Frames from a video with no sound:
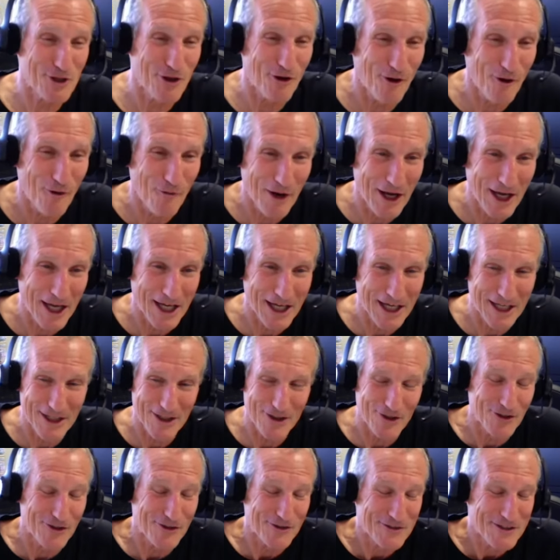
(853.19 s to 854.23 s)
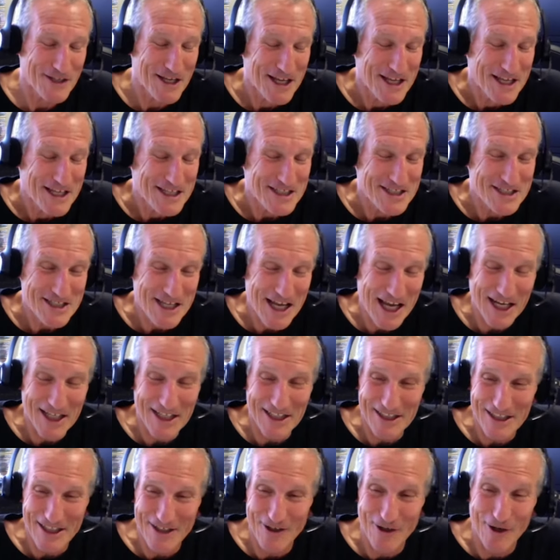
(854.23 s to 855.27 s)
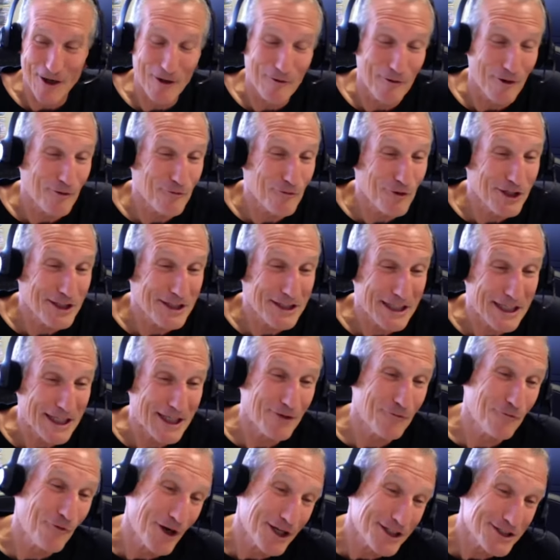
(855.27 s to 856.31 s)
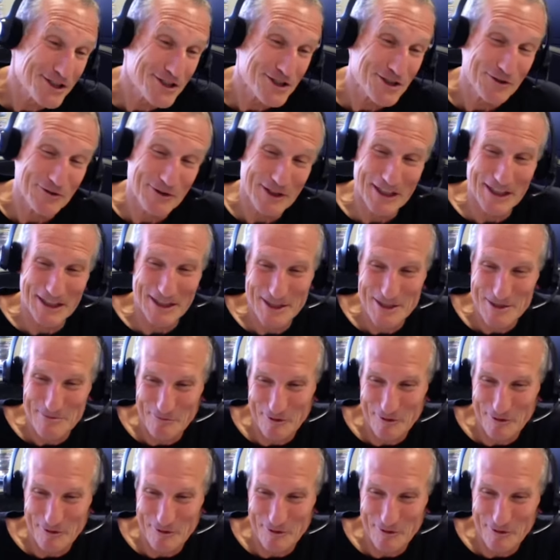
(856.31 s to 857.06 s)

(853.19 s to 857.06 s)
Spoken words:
go away and you're standing there going, well, really, he was doing this